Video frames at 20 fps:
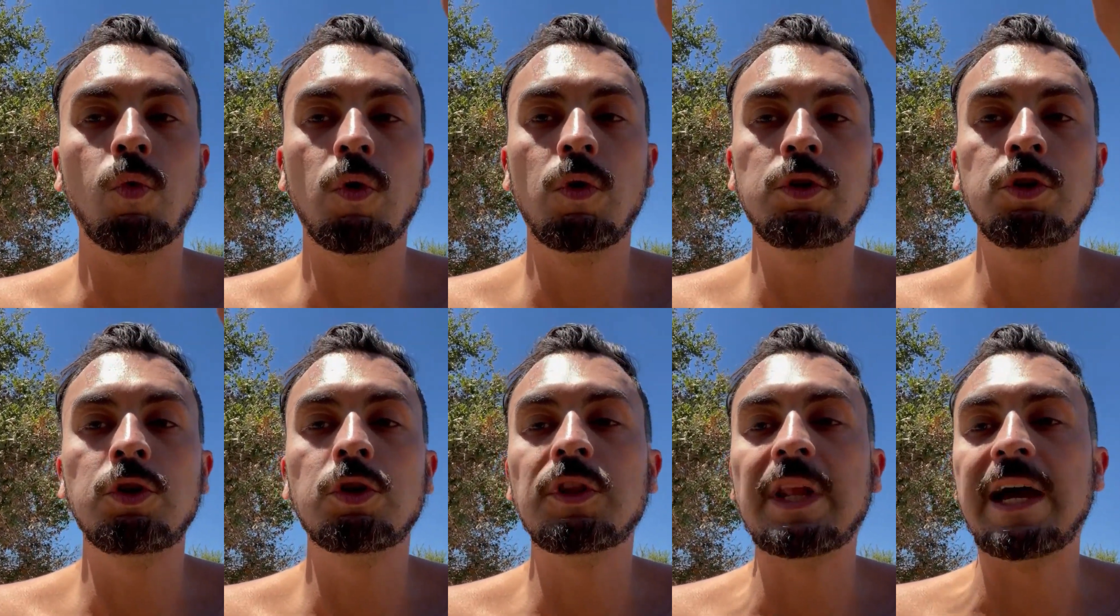
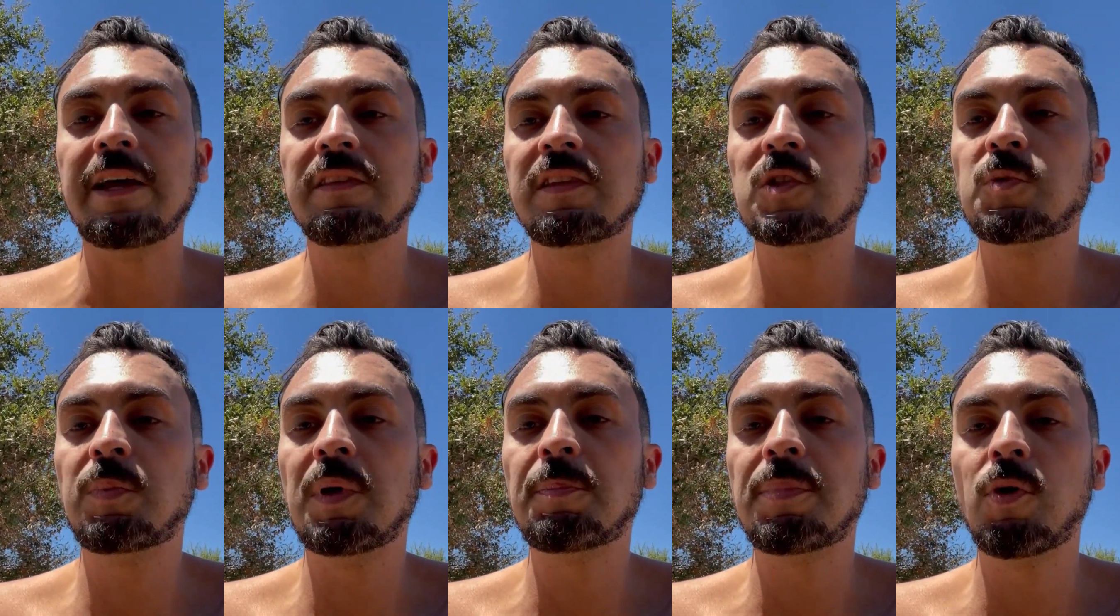
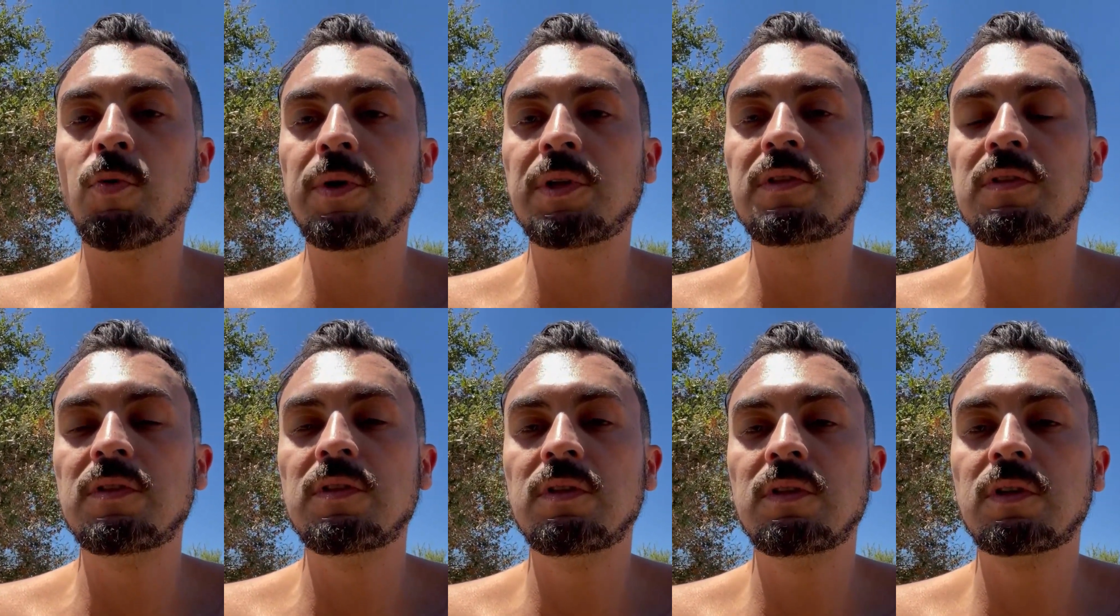united people with
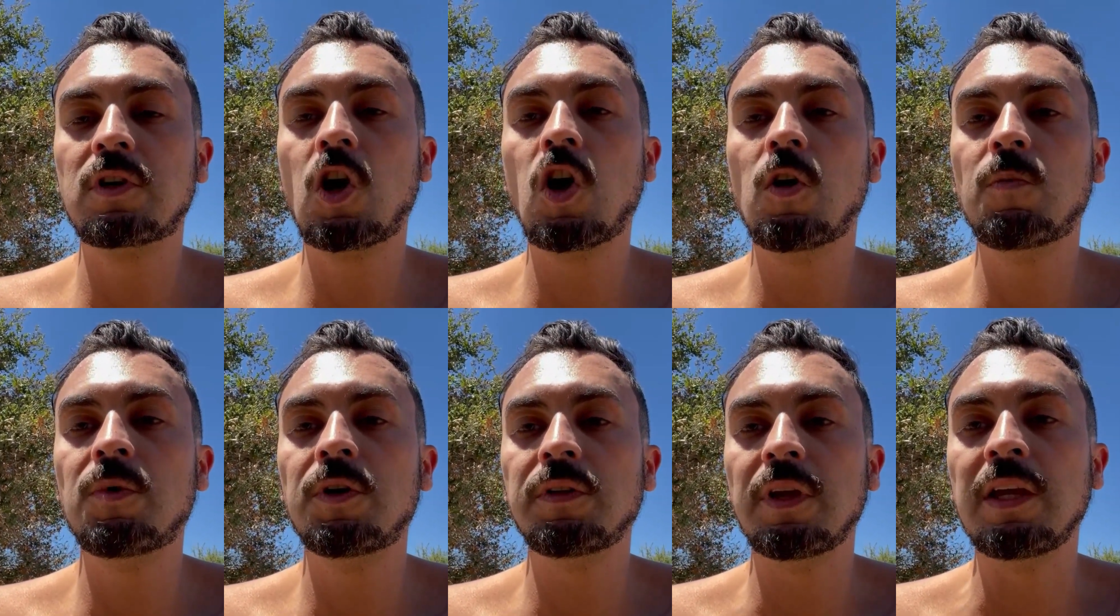
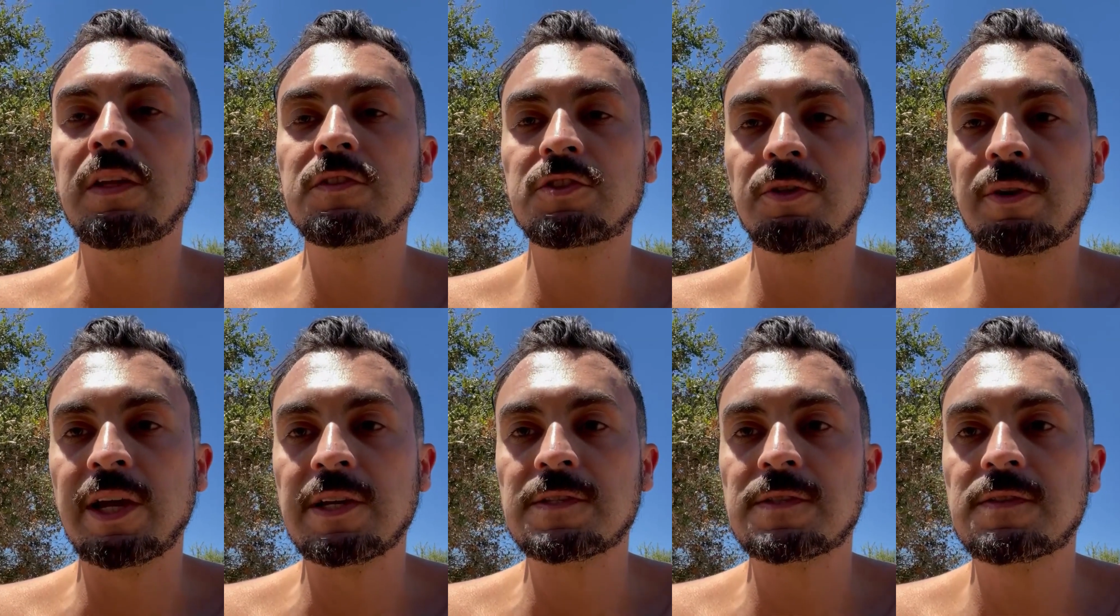common
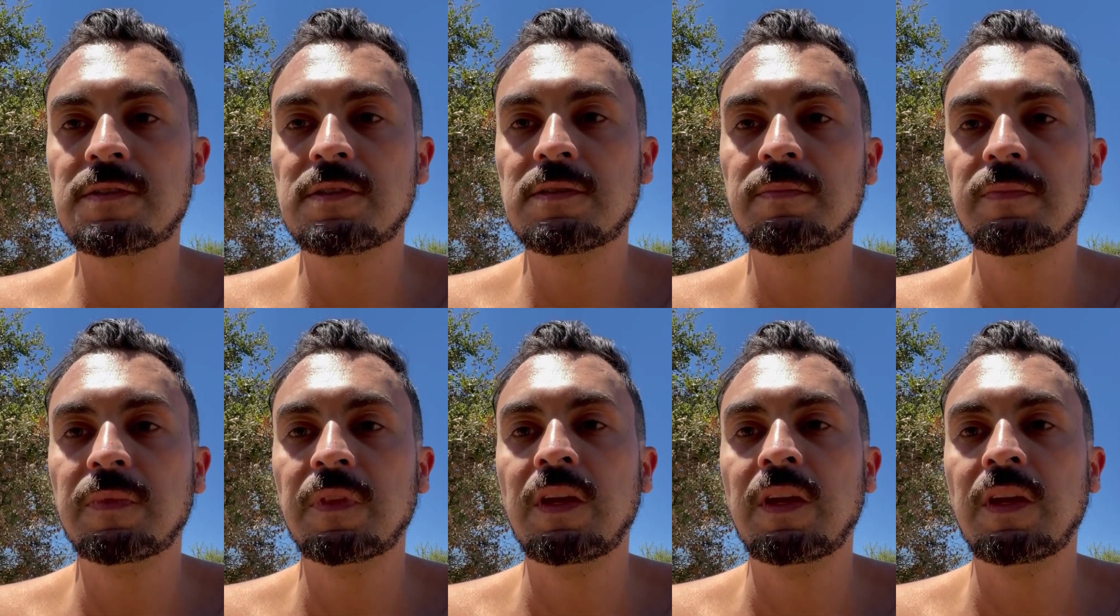interests.